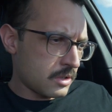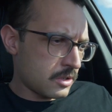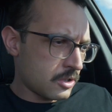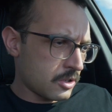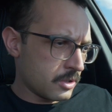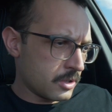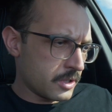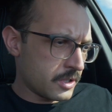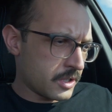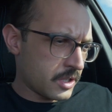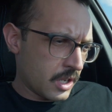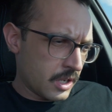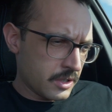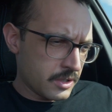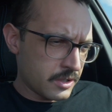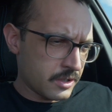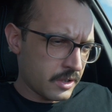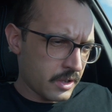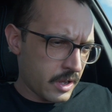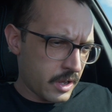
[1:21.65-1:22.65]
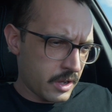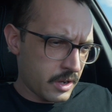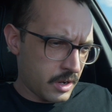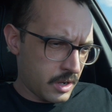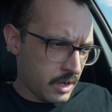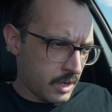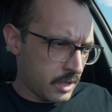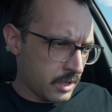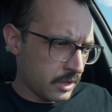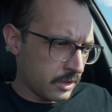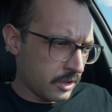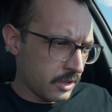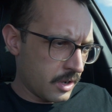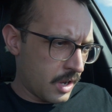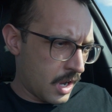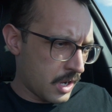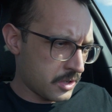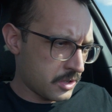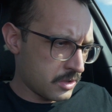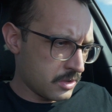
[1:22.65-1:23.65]
So it says that the
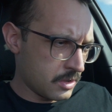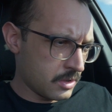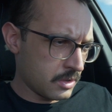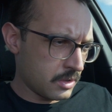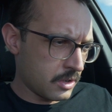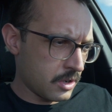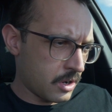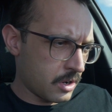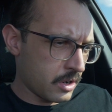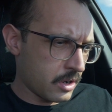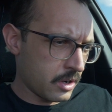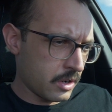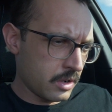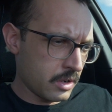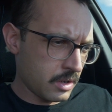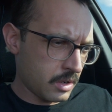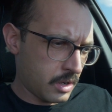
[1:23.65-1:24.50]
National Guard